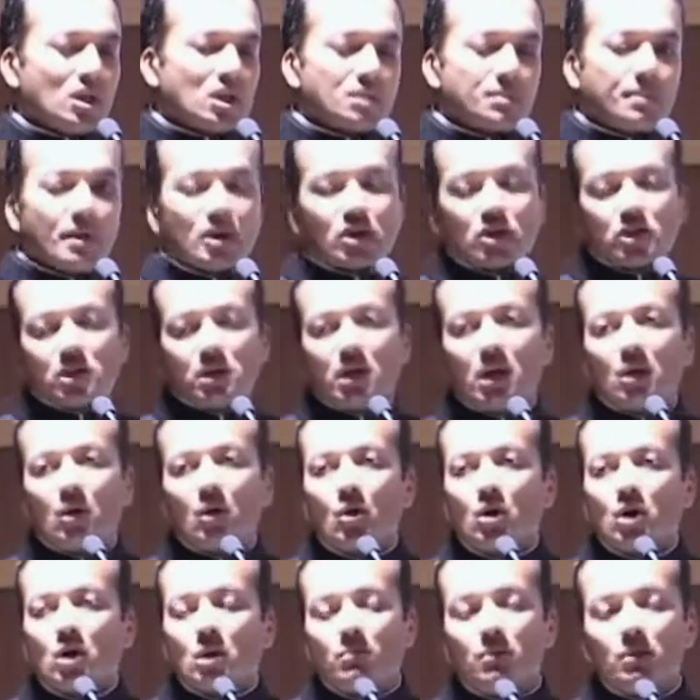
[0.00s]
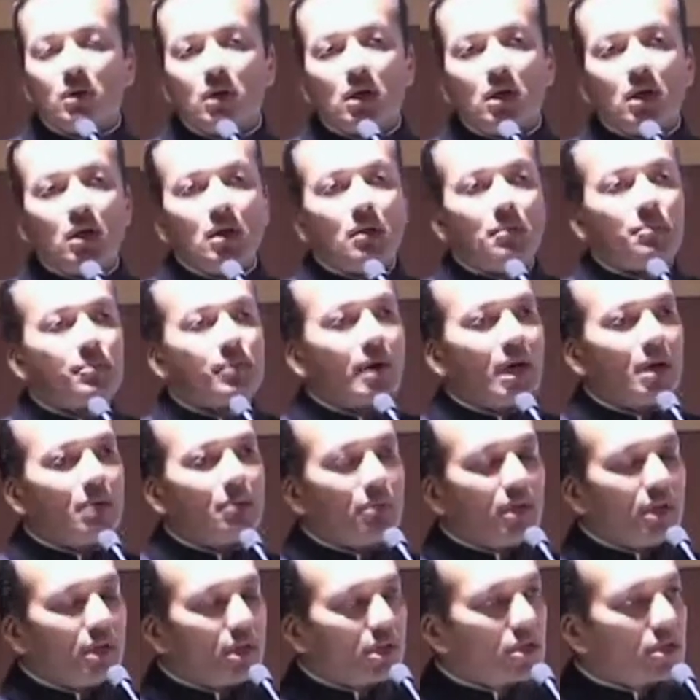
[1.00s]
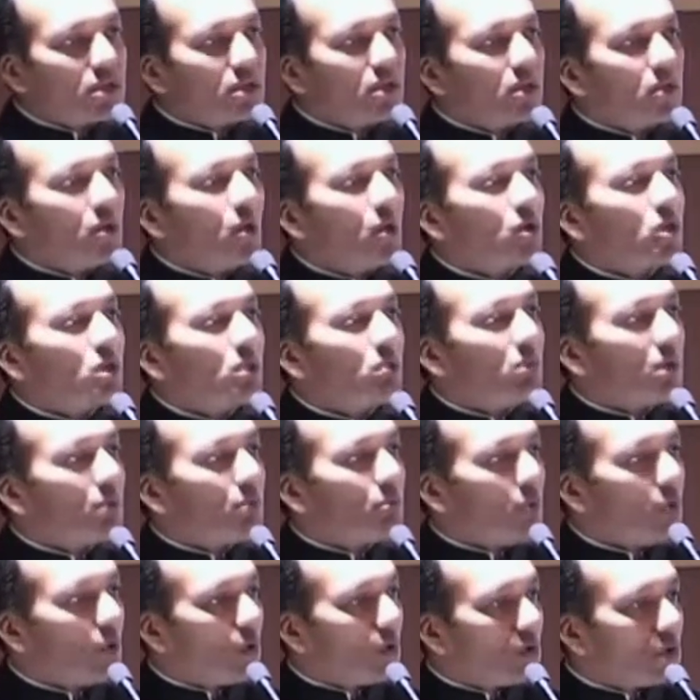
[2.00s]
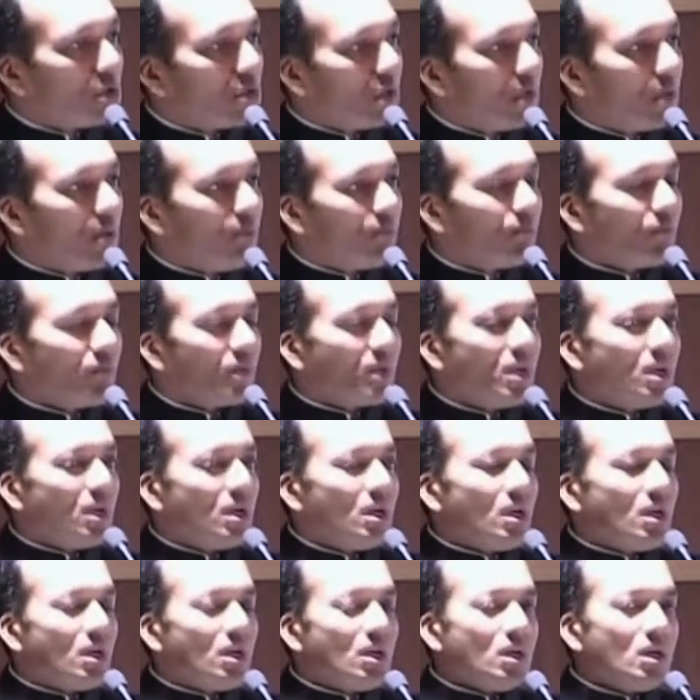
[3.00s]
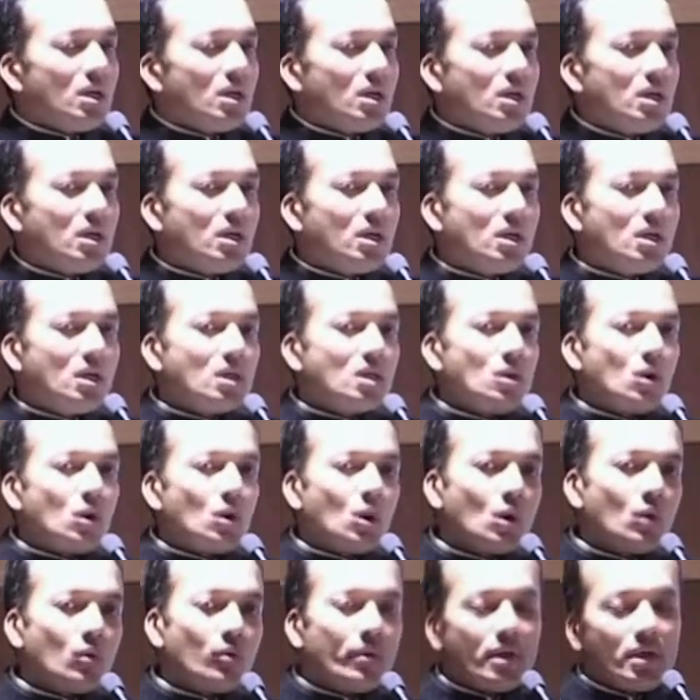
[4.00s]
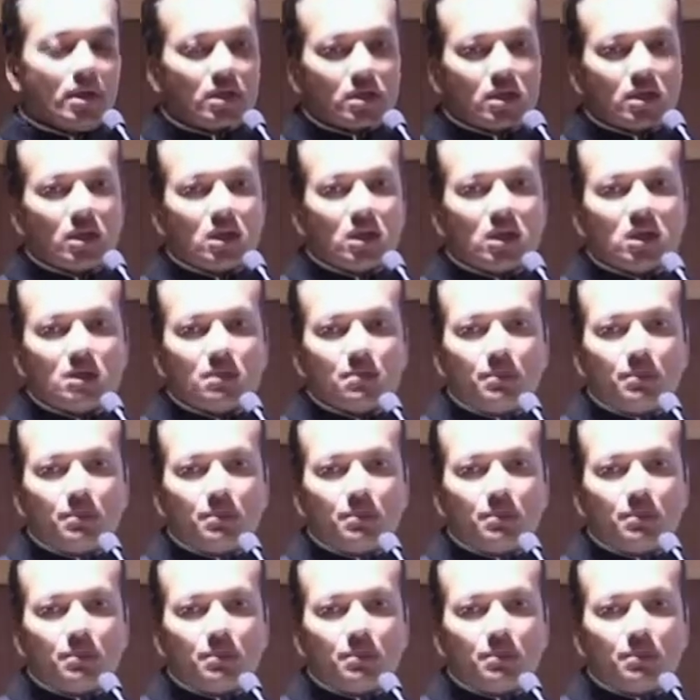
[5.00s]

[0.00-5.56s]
especially our Honorable Prime Minister Dr. Manmohan Singh, he always, he